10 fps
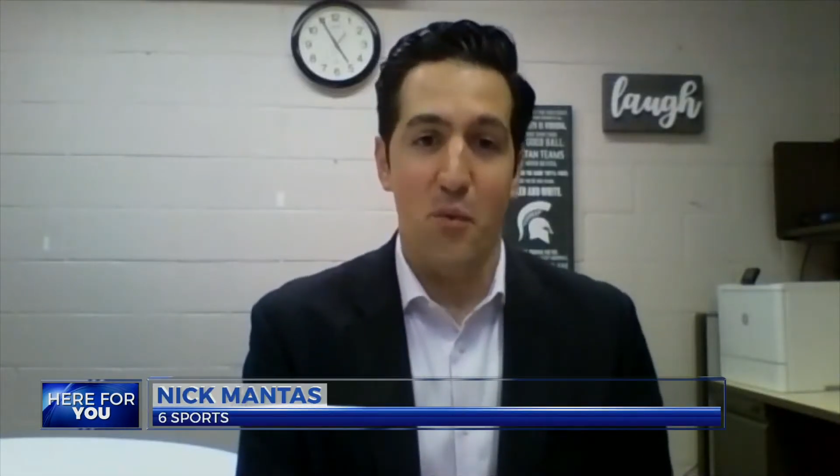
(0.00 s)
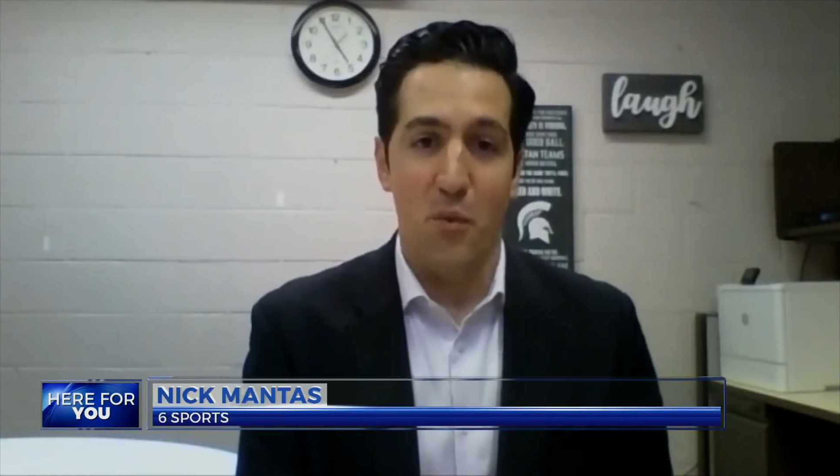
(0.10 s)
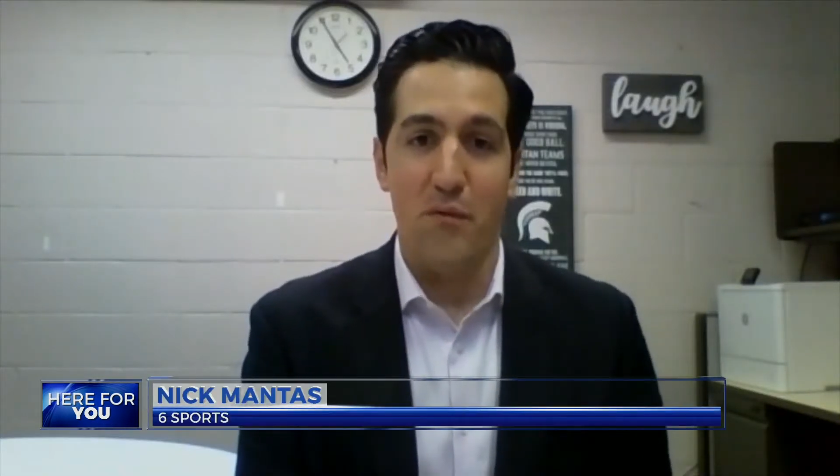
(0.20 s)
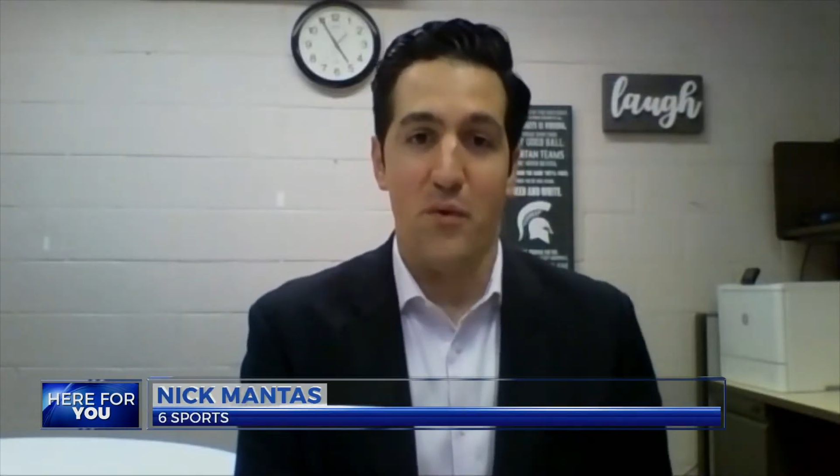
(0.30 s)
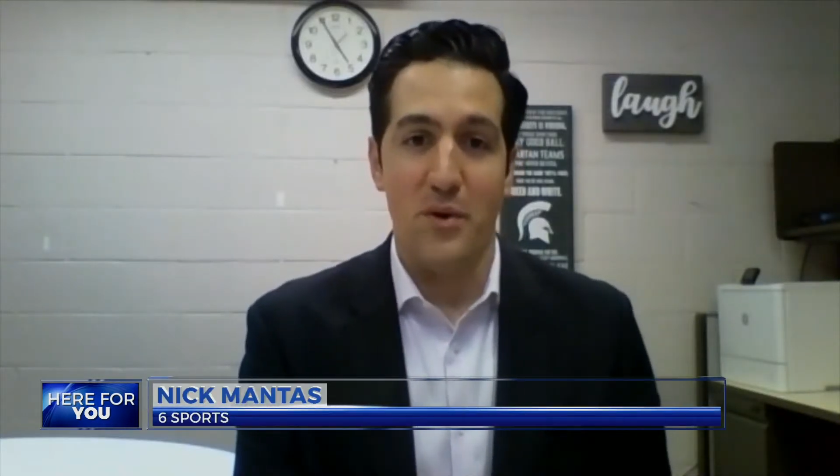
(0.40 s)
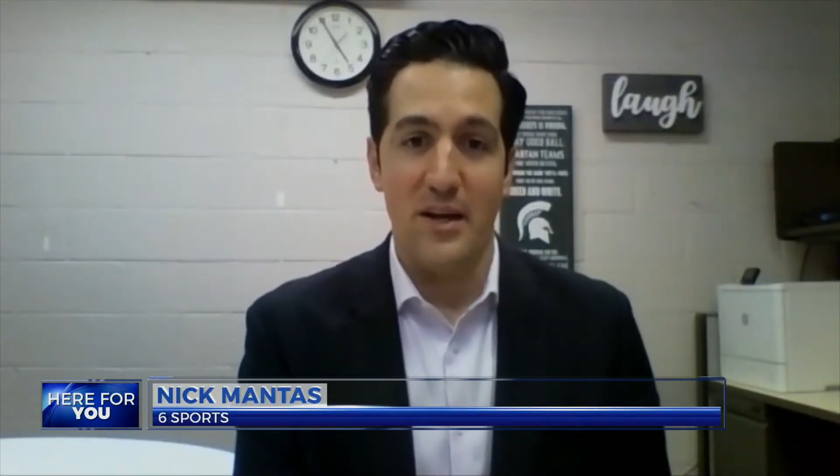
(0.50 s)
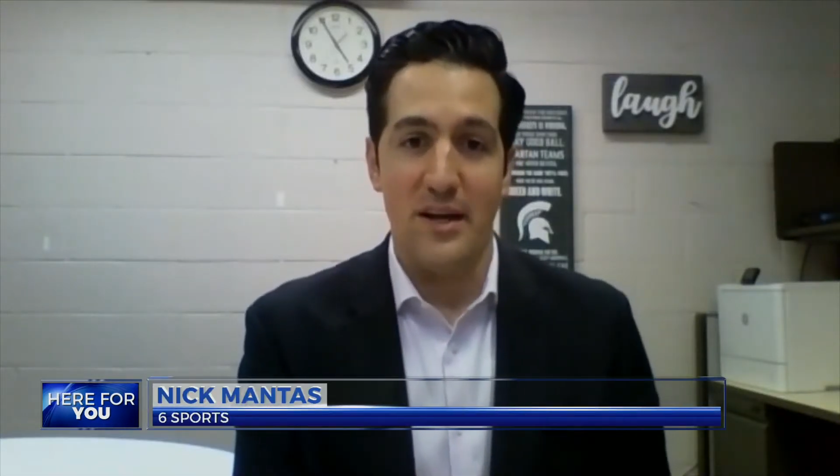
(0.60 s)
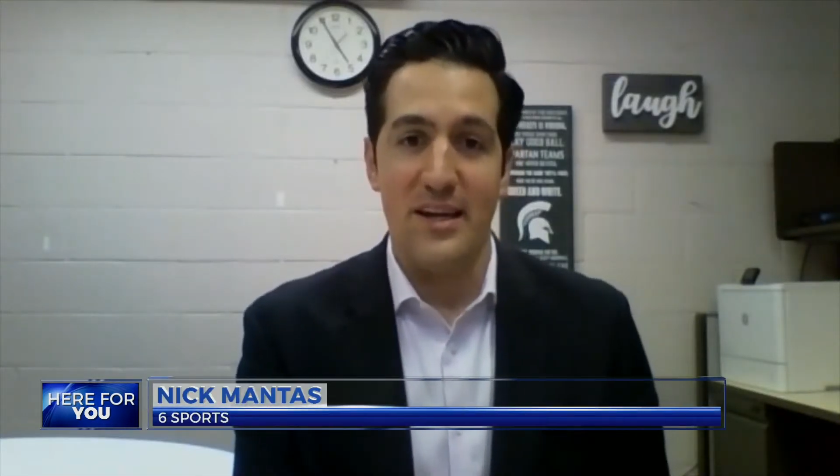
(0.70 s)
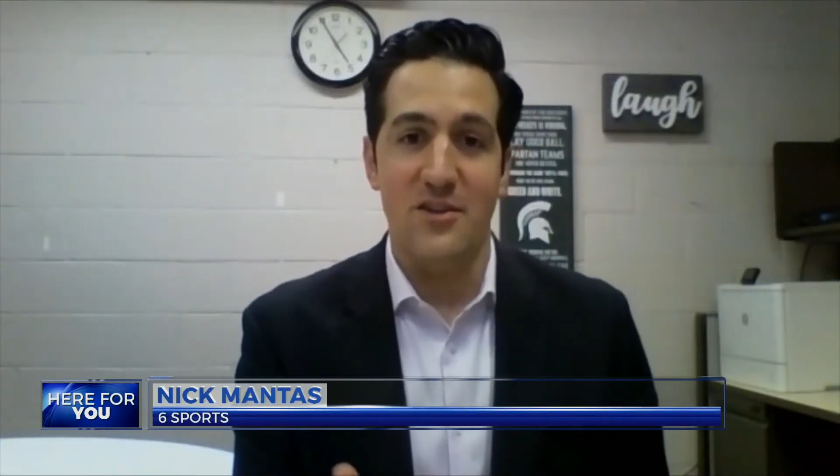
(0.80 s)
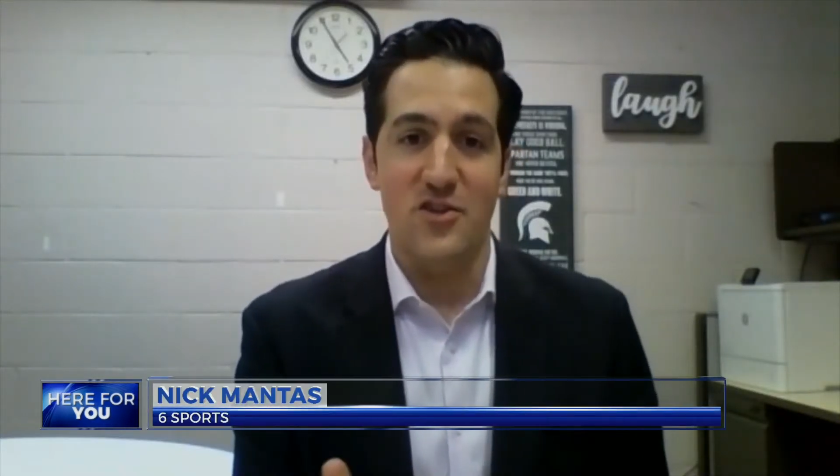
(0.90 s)
Wolverine
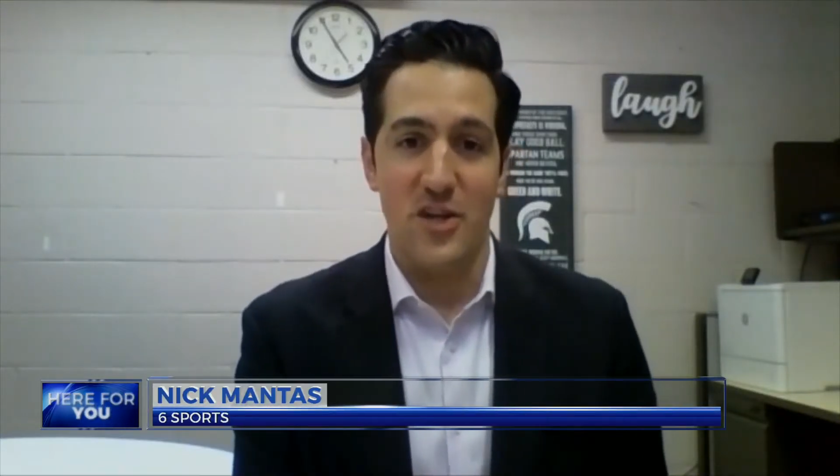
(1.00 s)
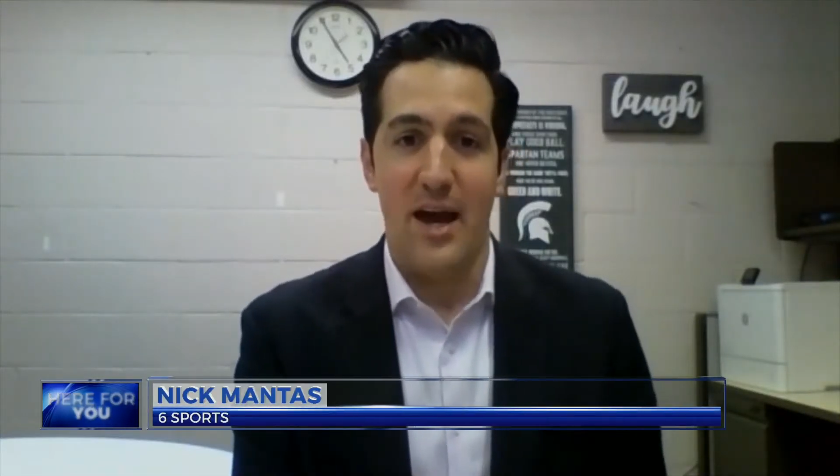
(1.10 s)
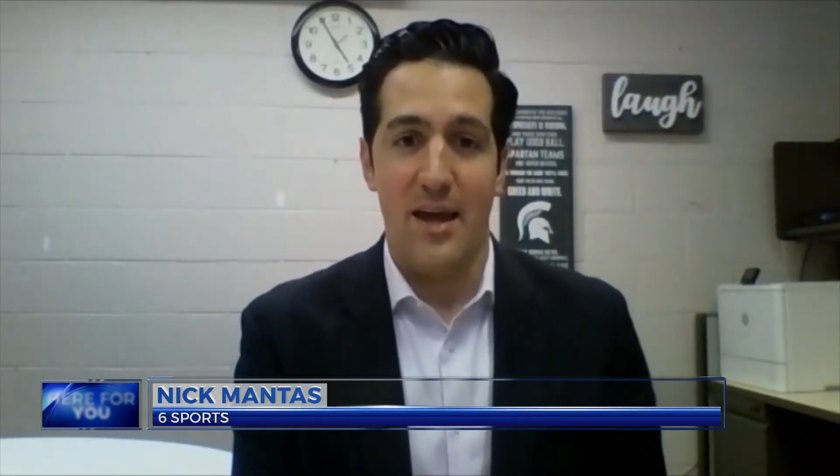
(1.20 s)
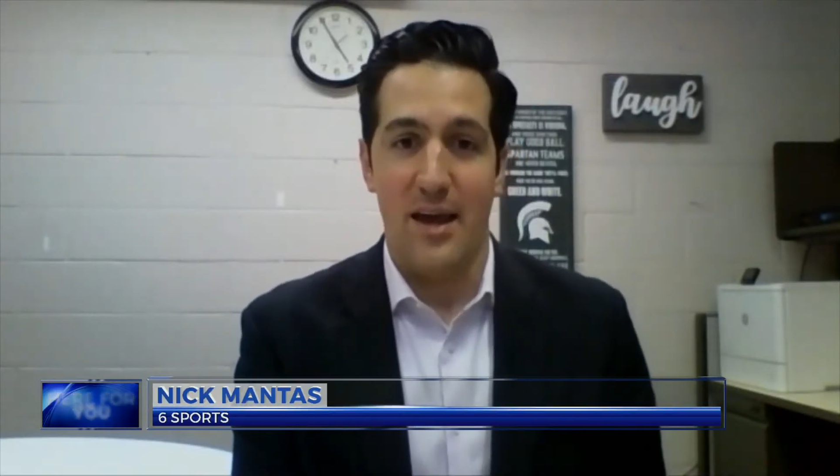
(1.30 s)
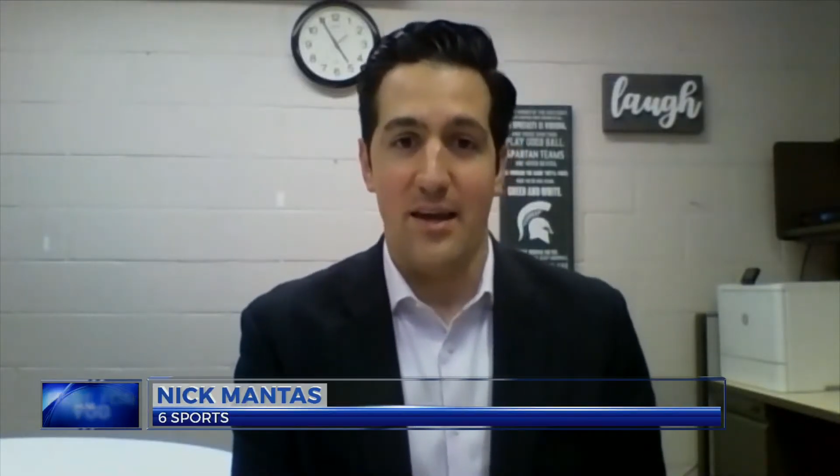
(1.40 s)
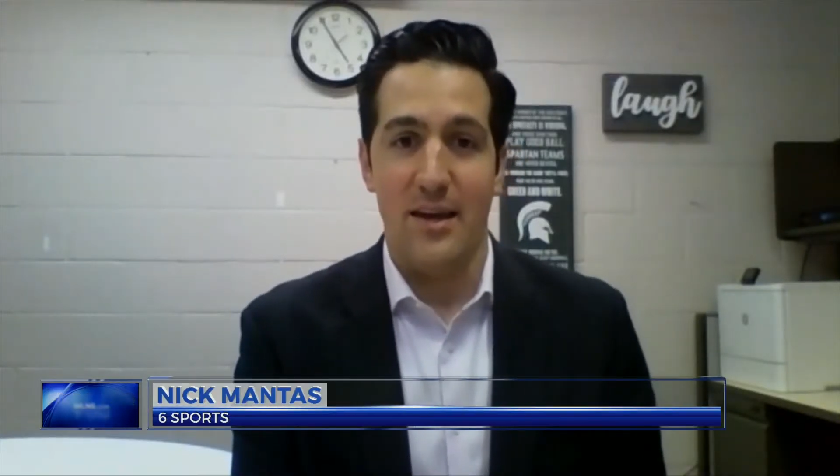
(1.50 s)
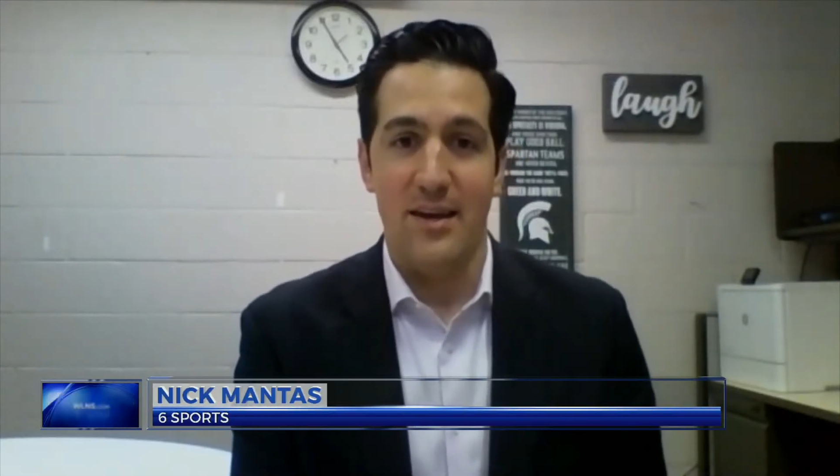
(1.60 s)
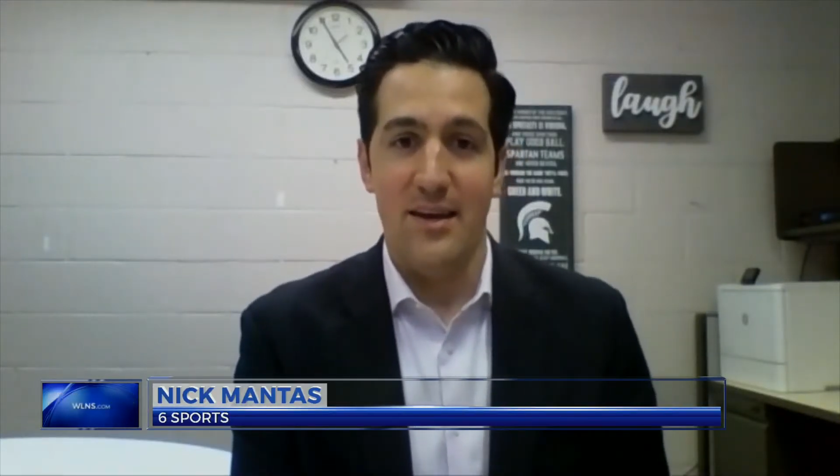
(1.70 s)
in Chad Henne,